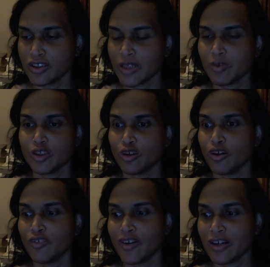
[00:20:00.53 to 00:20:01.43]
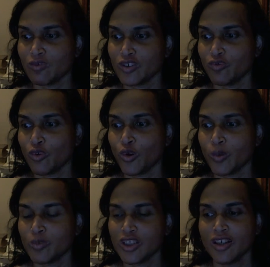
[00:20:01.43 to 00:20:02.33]
that means the contract was
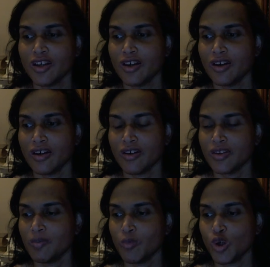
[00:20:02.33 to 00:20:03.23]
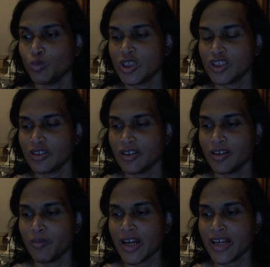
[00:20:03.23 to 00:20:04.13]
formed on the moment the
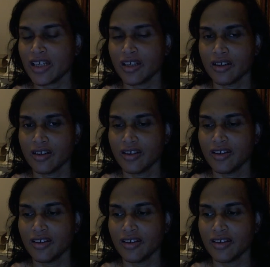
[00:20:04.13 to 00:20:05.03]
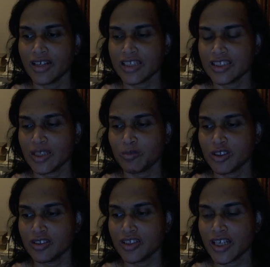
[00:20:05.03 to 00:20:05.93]
bank
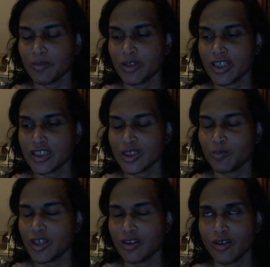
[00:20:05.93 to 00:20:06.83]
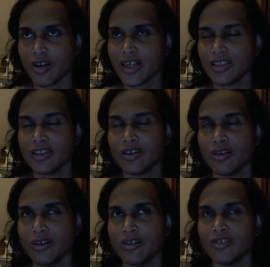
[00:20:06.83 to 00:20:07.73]
accepted the application but no I think the
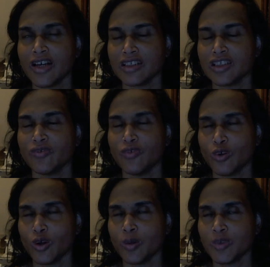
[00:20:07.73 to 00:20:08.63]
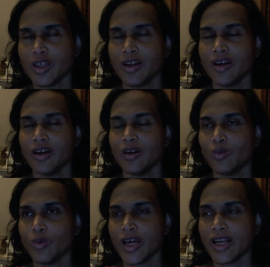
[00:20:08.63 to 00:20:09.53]
contract is formed
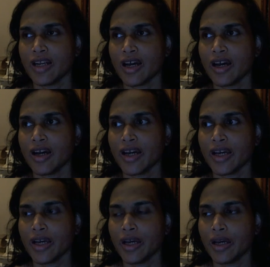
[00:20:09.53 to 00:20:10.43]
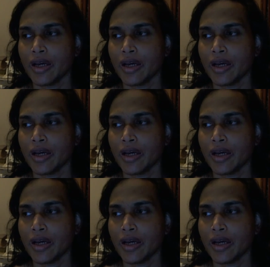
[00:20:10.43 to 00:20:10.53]
when I